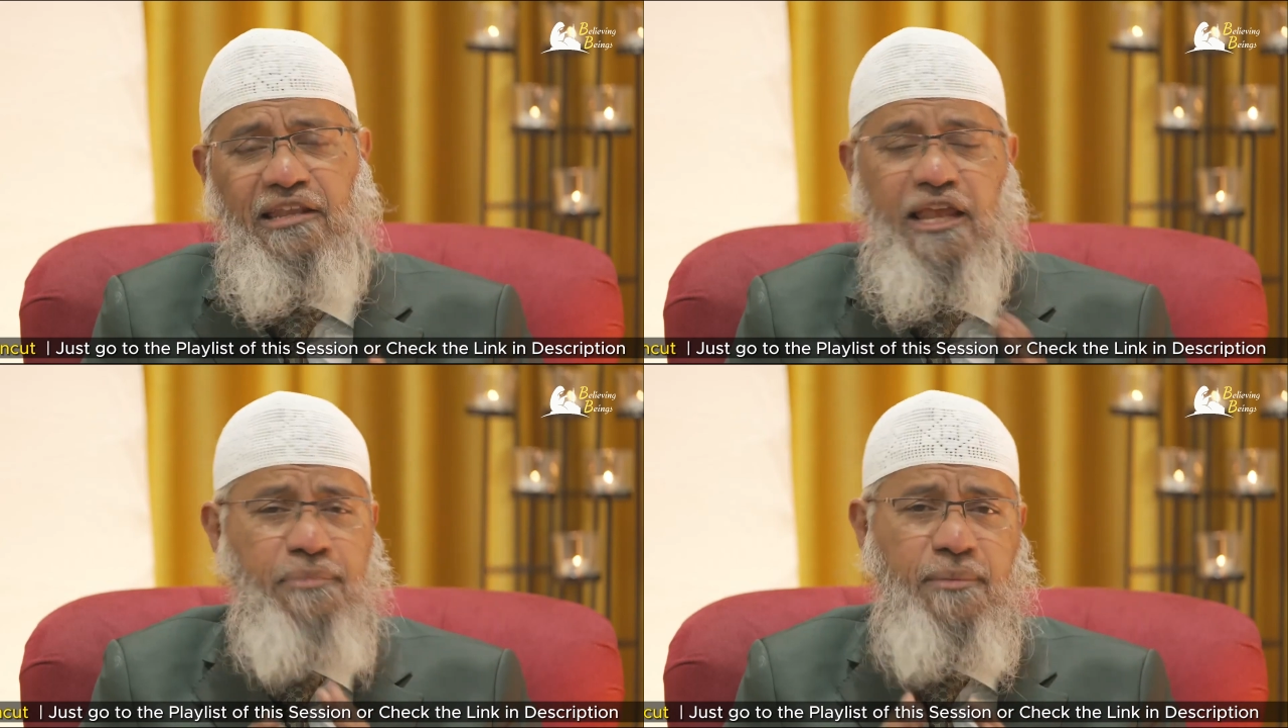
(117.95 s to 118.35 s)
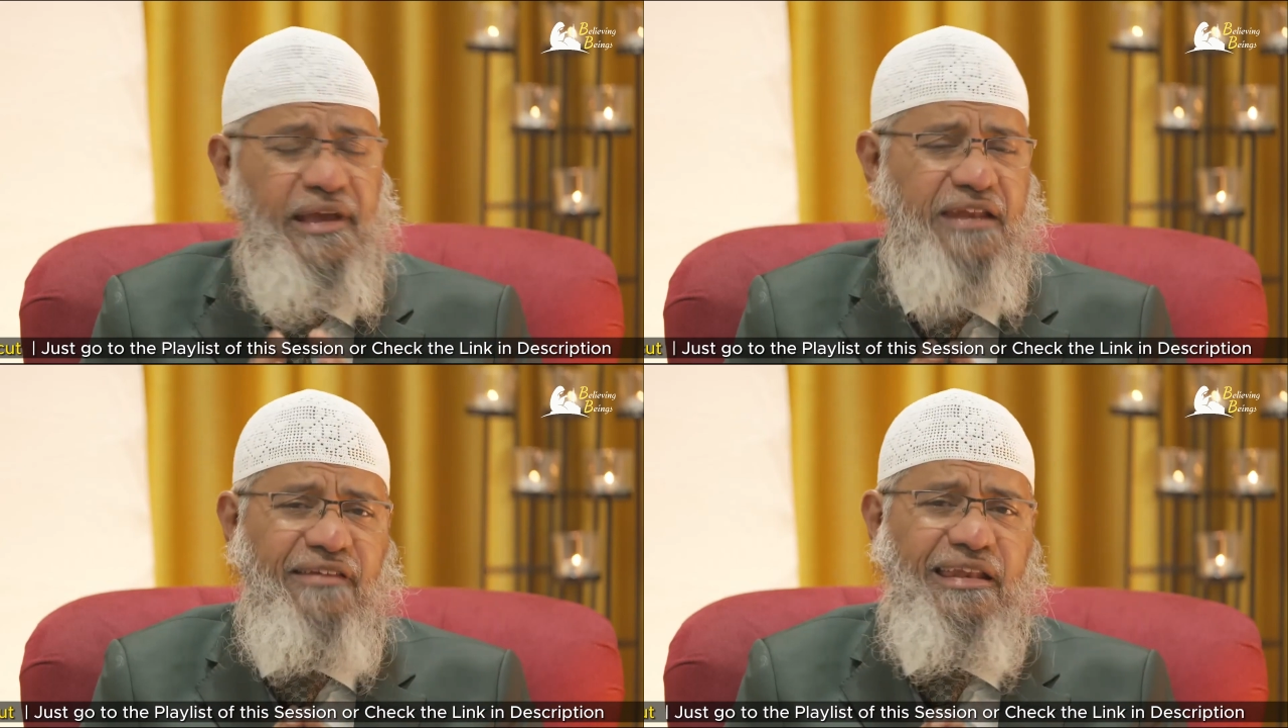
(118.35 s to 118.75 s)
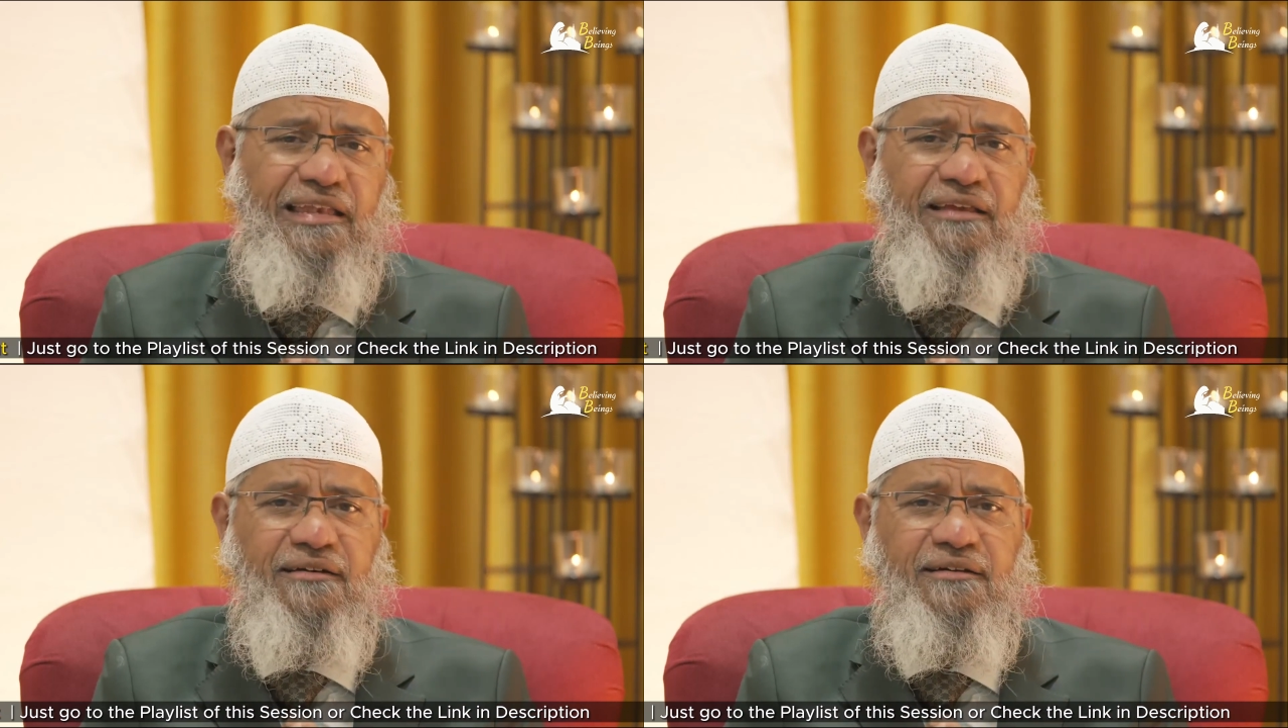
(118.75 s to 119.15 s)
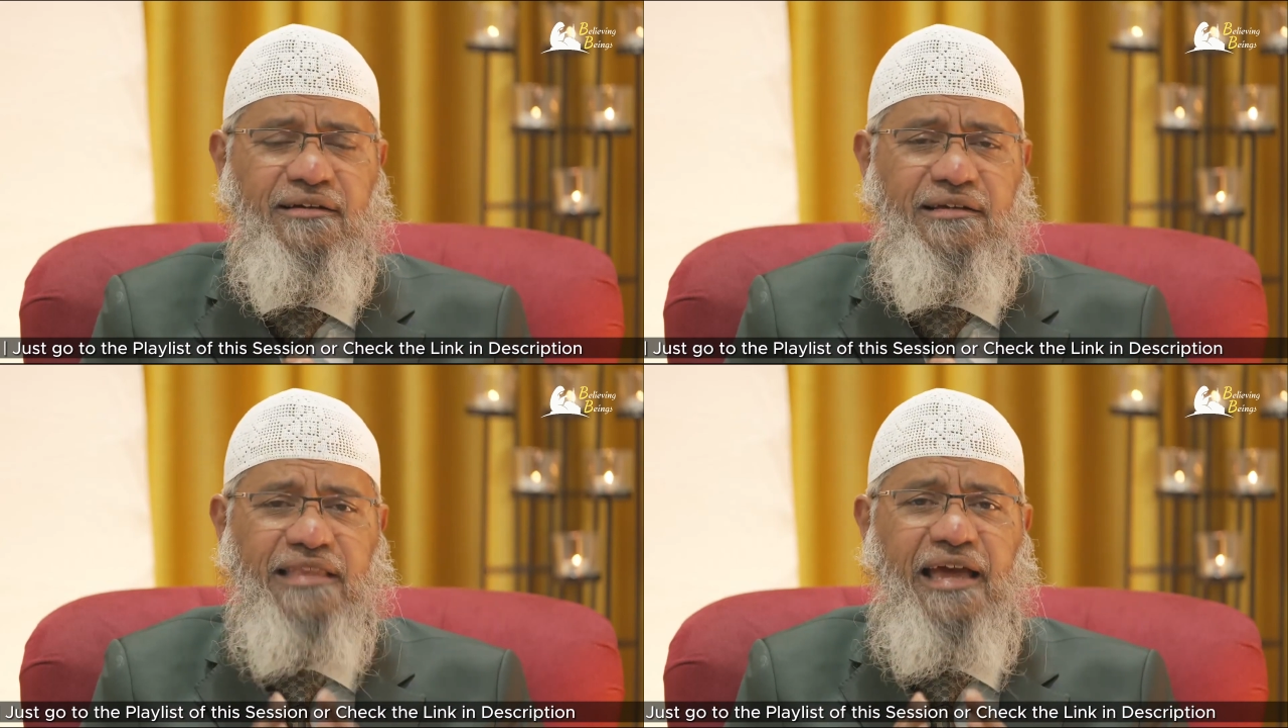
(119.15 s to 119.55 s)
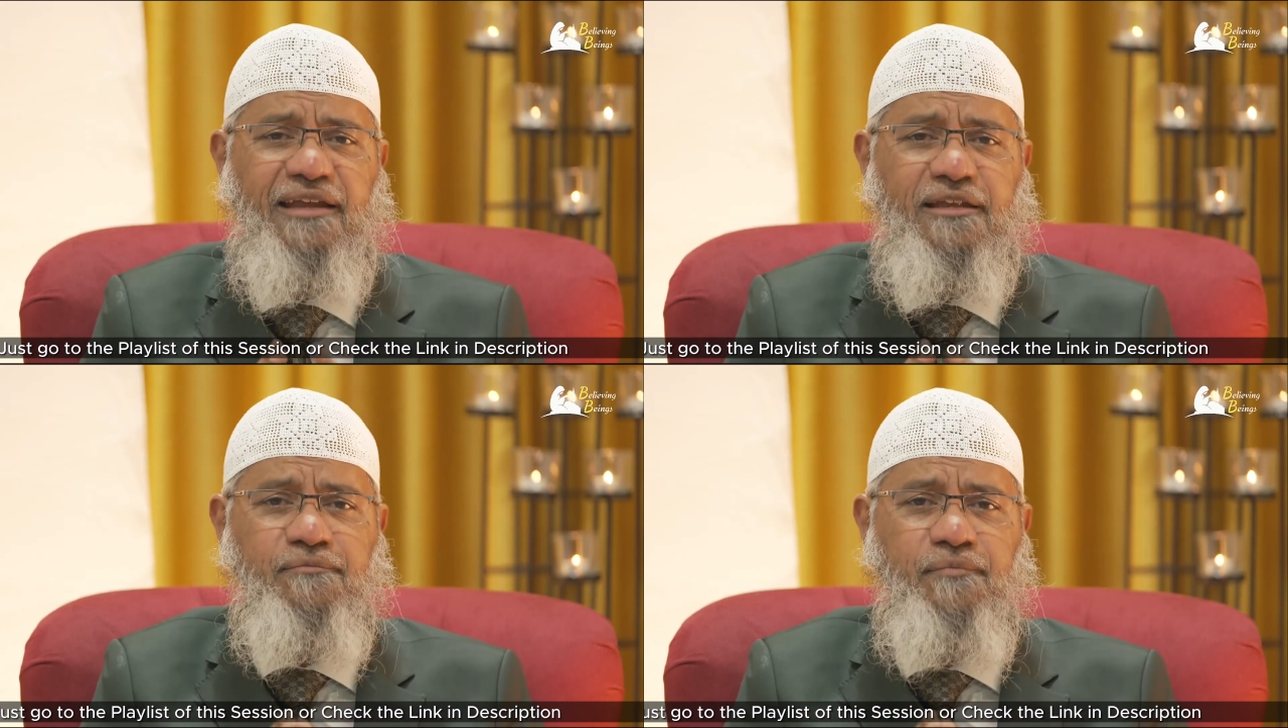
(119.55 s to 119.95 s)
Let me make it very clear
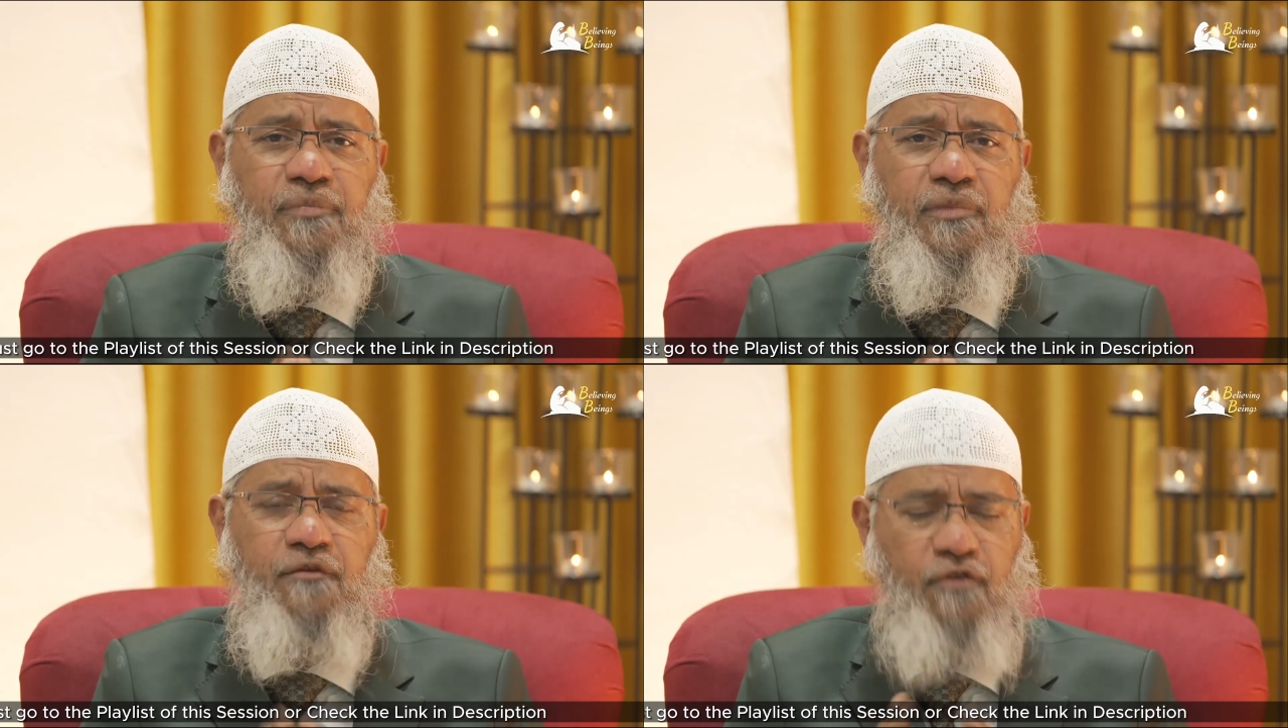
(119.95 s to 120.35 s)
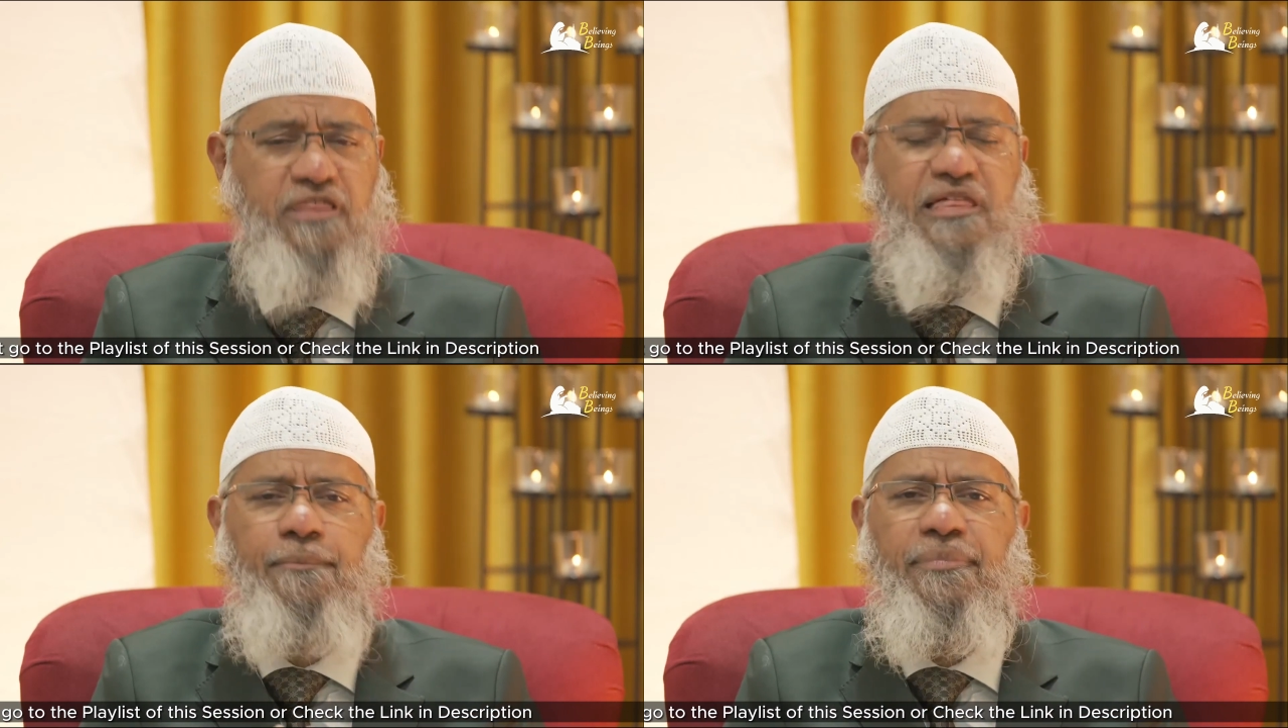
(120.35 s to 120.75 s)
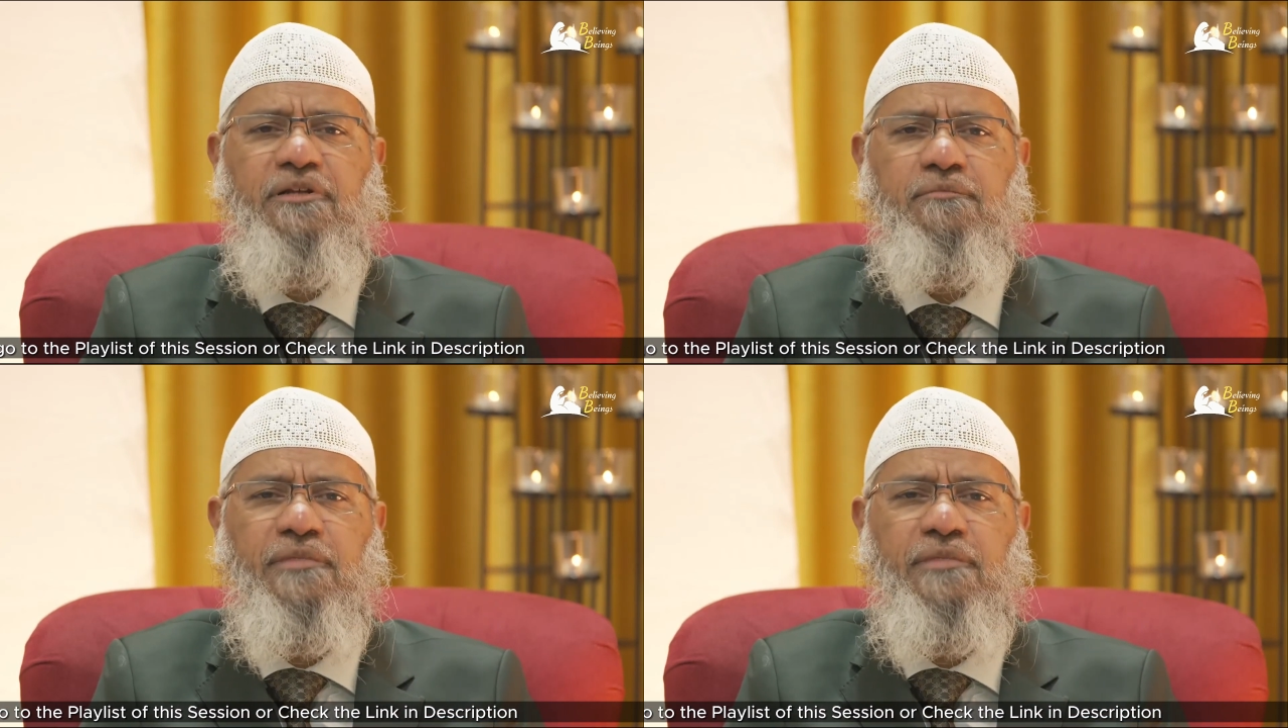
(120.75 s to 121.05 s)
that, for example,